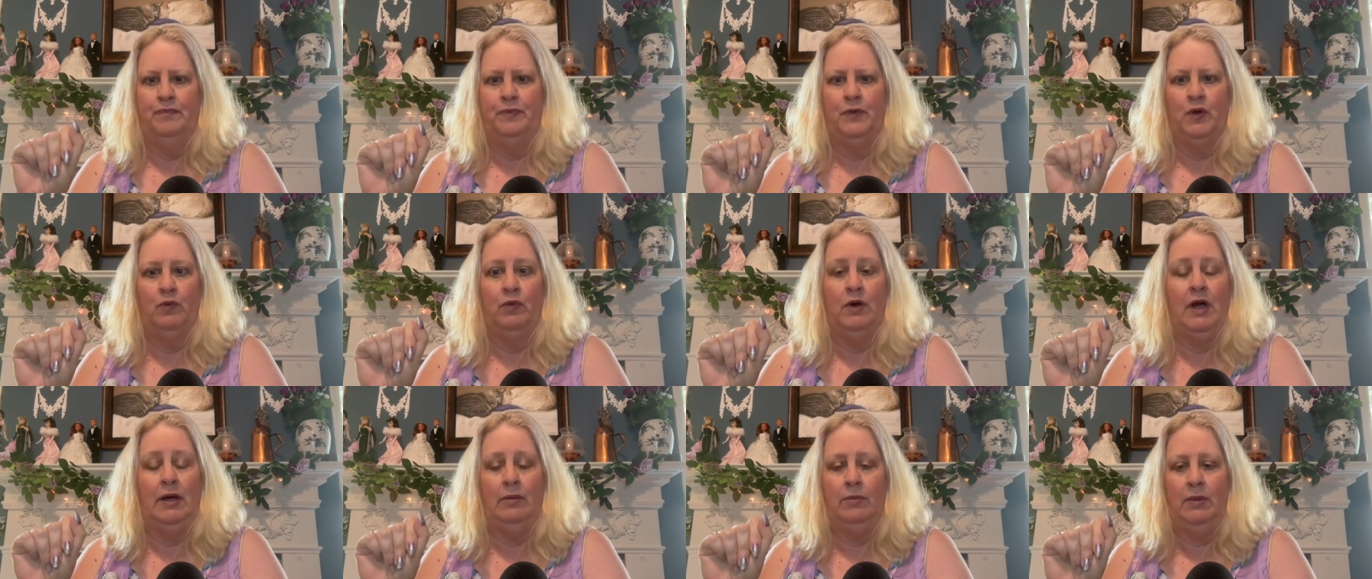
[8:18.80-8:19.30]

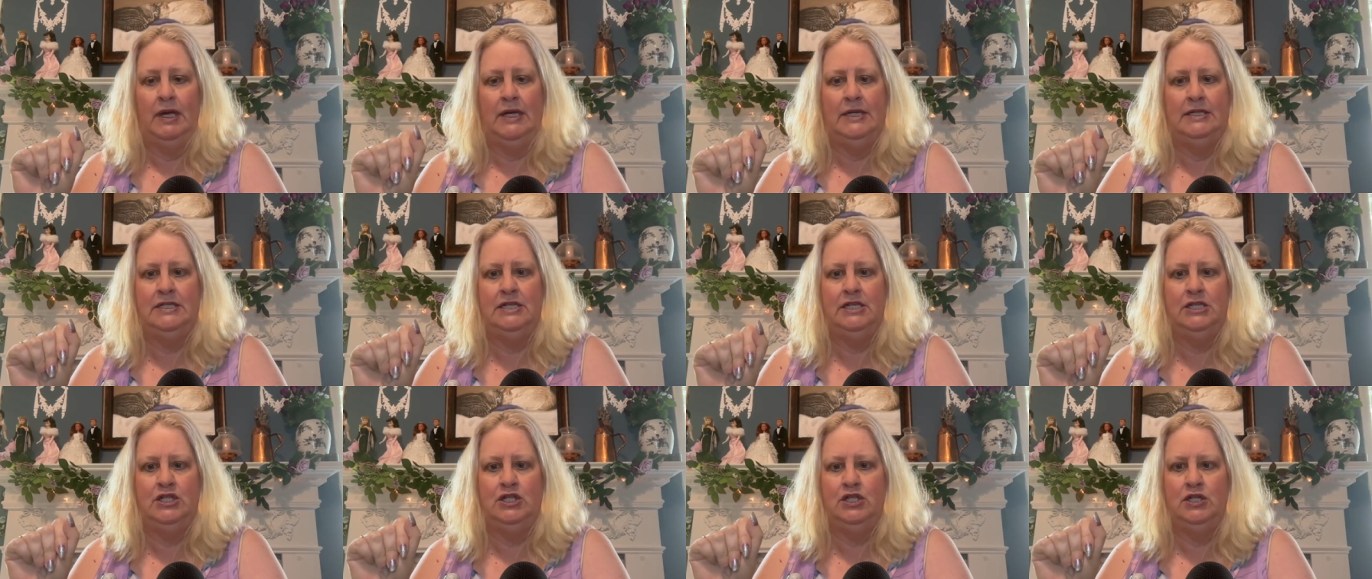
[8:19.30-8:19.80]
write my
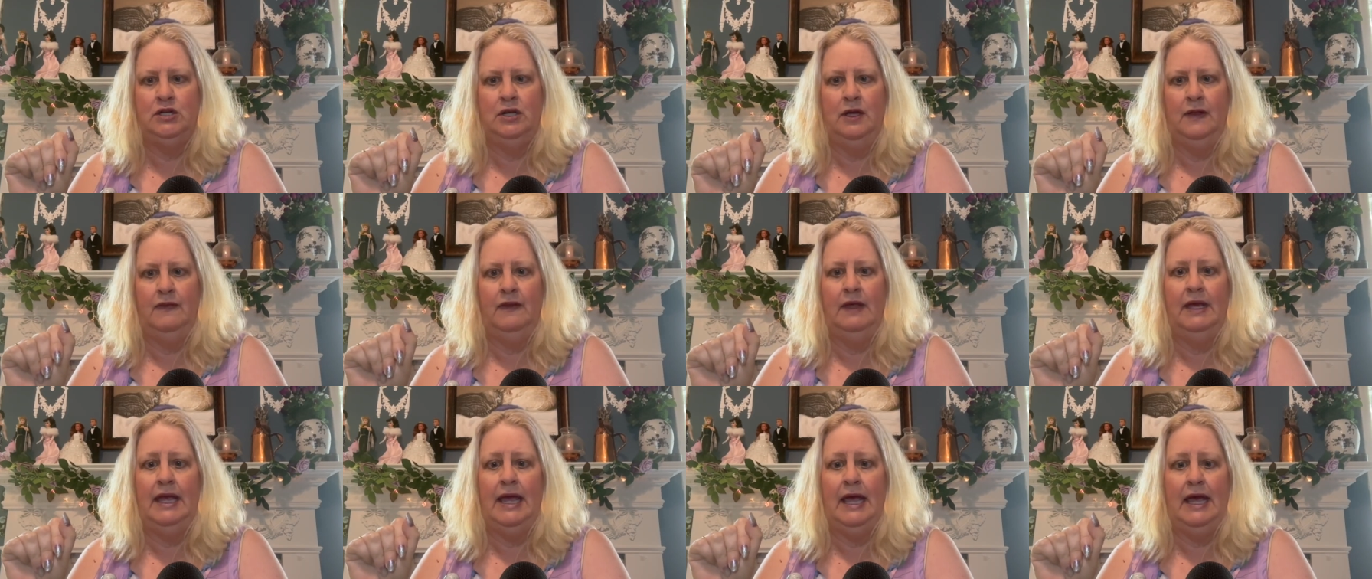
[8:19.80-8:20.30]
intention on
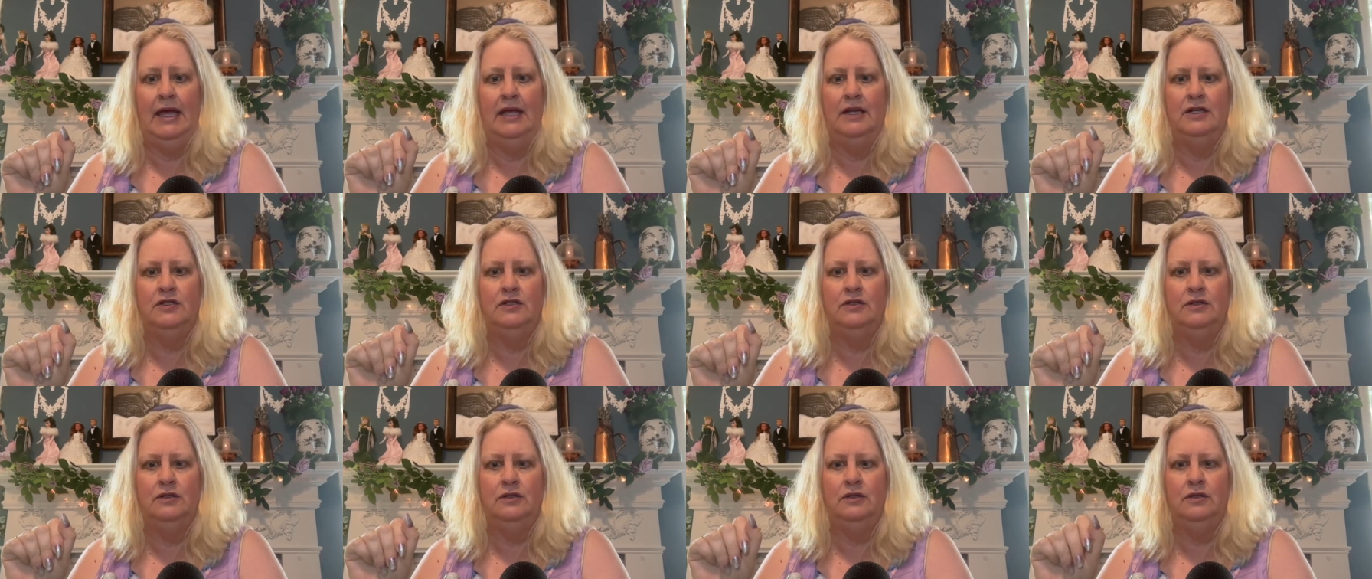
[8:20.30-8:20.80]
the
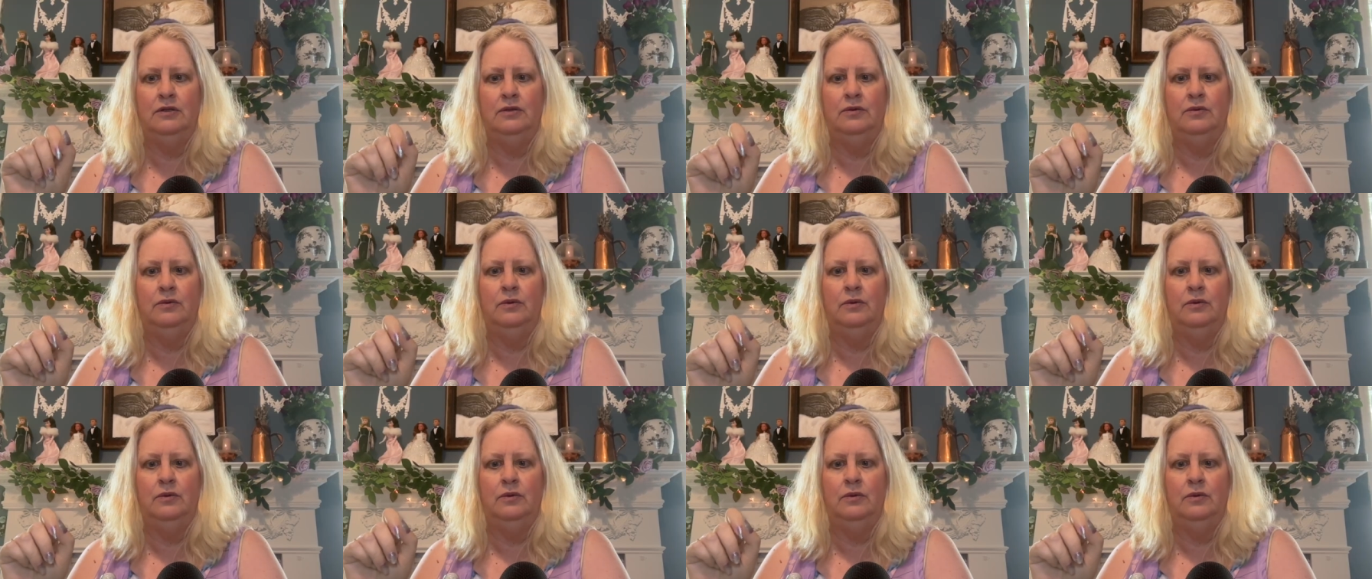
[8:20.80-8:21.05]
candle